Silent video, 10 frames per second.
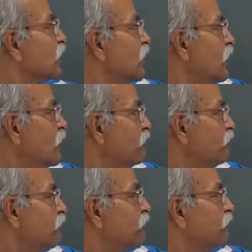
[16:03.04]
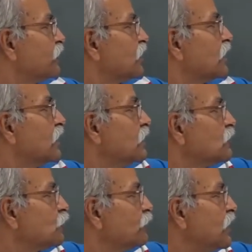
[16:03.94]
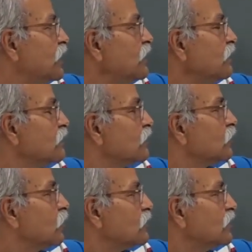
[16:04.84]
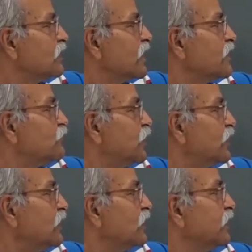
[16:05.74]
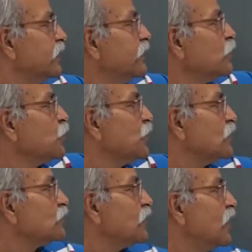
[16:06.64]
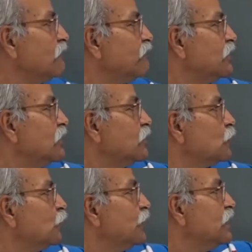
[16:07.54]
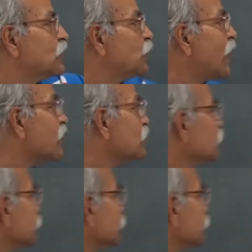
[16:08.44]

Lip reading: f into v, cos theta is 1 into v. So, f into v square.